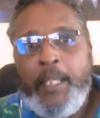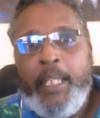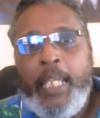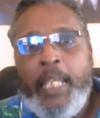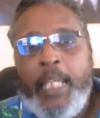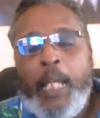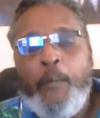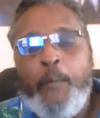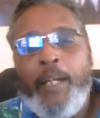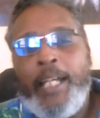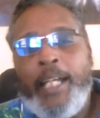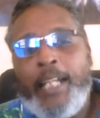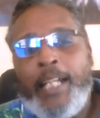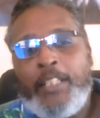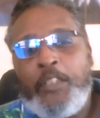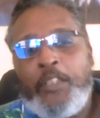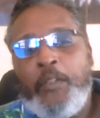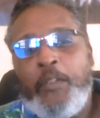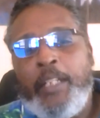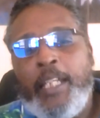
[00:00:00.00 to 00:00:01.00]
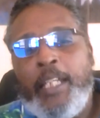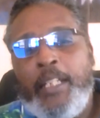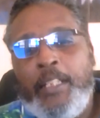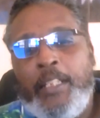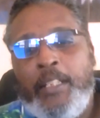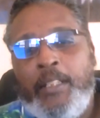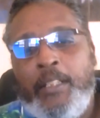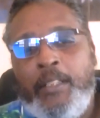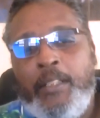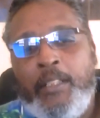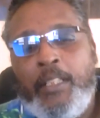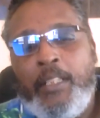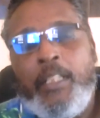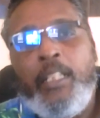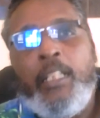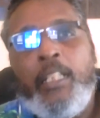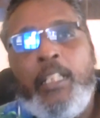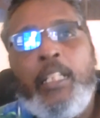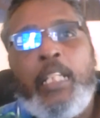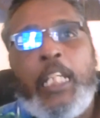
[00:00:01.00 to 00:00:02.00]
and what God is doing in you,
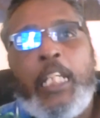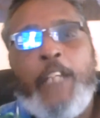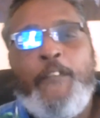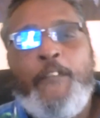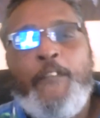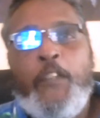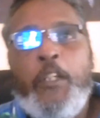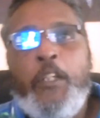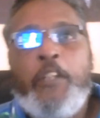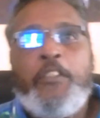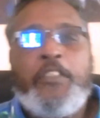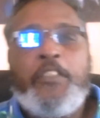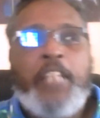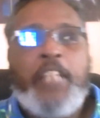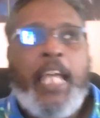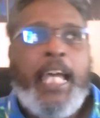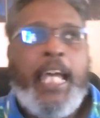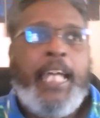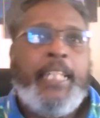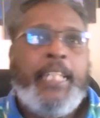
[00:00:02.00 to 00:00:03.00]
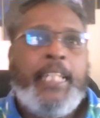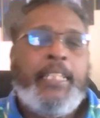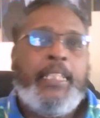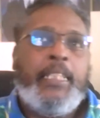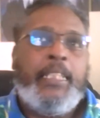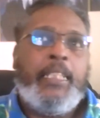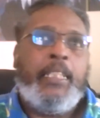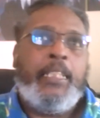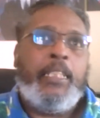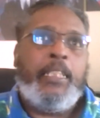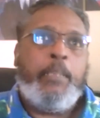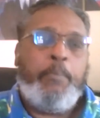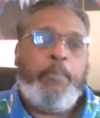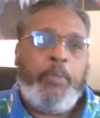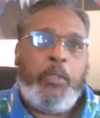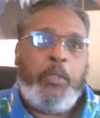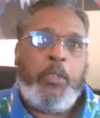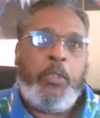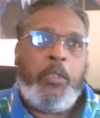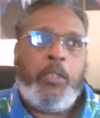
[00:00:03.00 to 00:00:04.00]
if you understand the
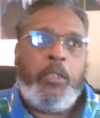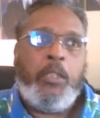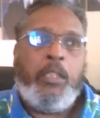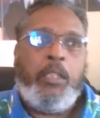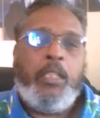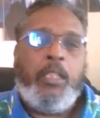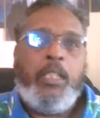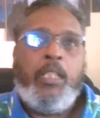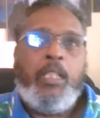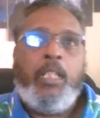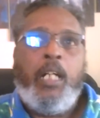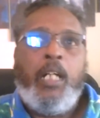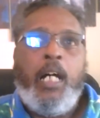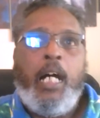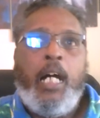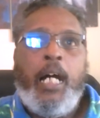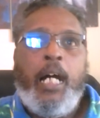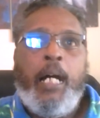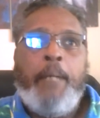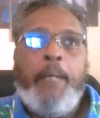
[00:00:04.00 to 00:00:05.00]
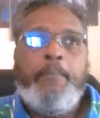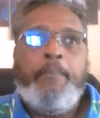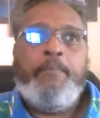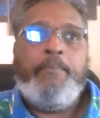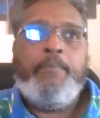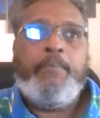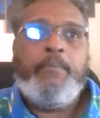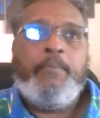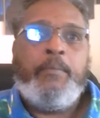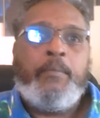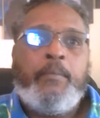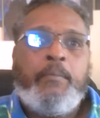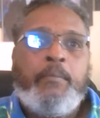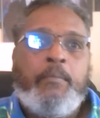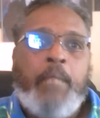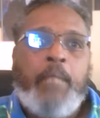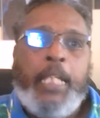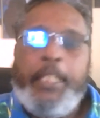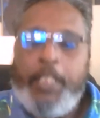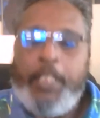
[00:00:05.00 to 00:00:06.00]
pull, um,
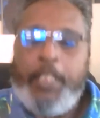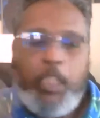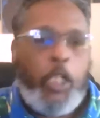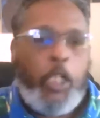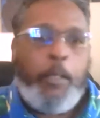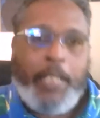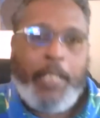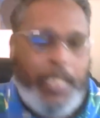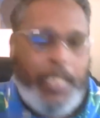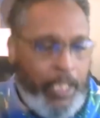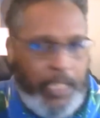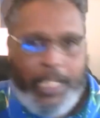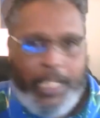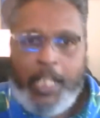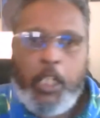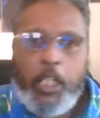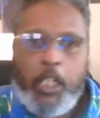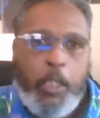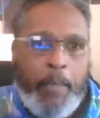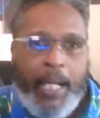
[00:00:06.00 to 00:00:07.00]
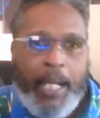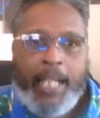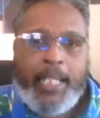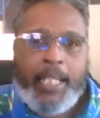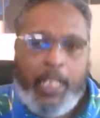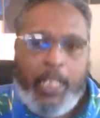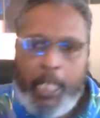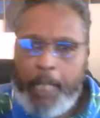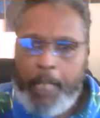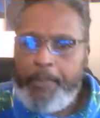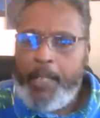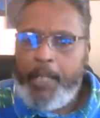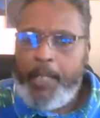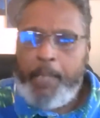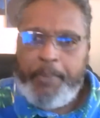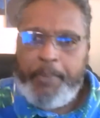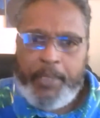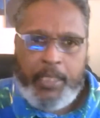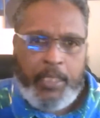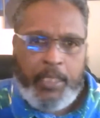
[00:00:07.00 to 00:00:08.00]
and you go, you can kind of go back, and I'll probably
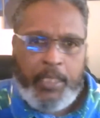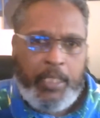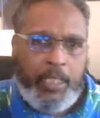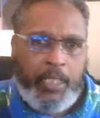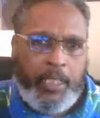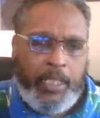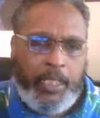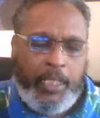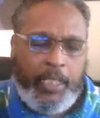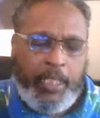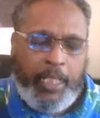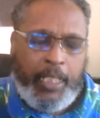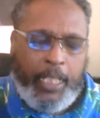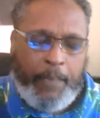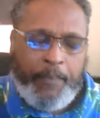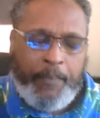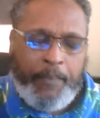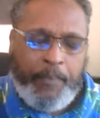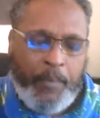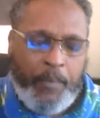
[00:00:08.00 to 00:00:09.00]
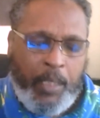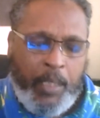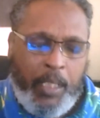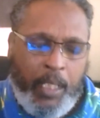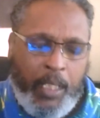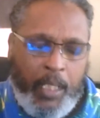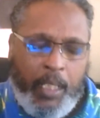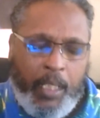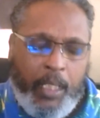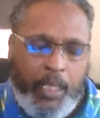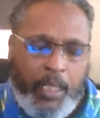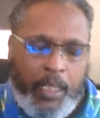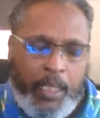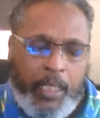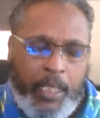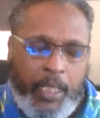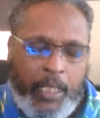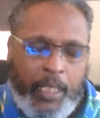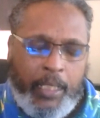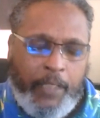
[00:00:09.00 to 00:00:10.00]
put this in the in the um,
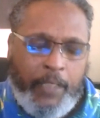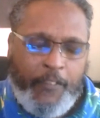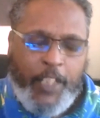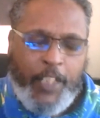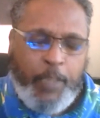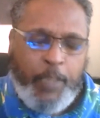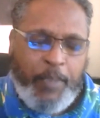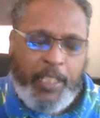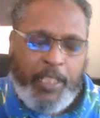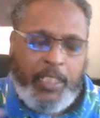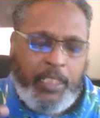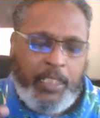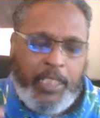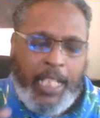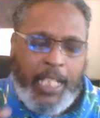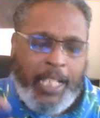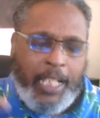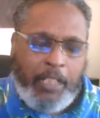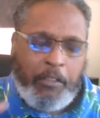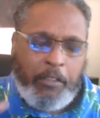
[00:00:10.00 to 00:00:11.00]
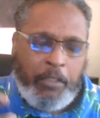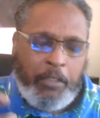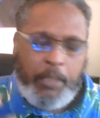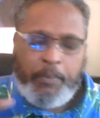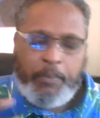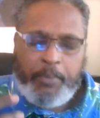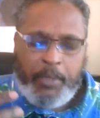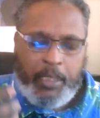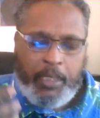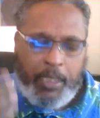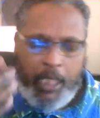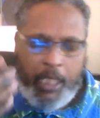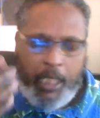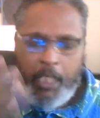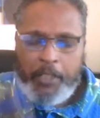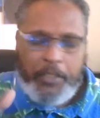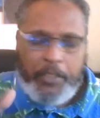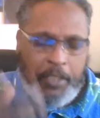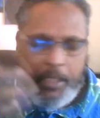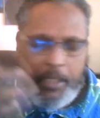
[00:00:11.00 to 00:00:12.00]
the the Facebook chat group, the
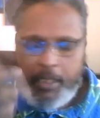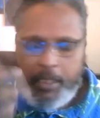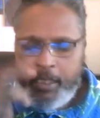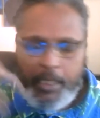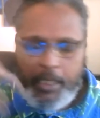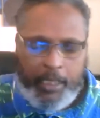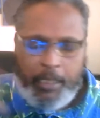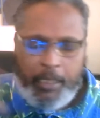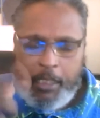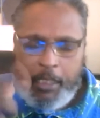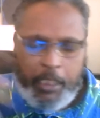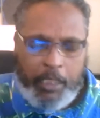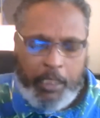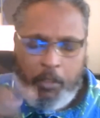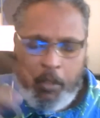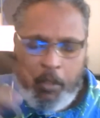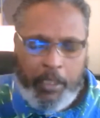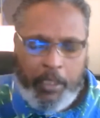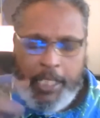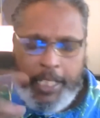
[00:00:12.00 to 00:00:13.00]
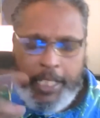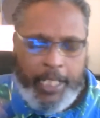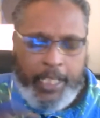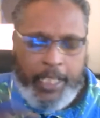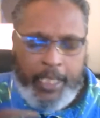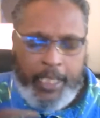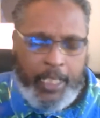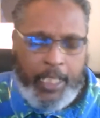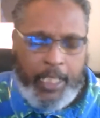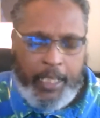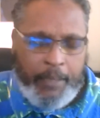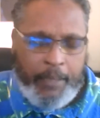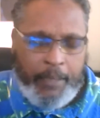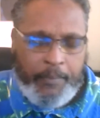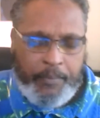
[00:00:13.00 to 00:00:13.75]
colors and the the coordinating uh,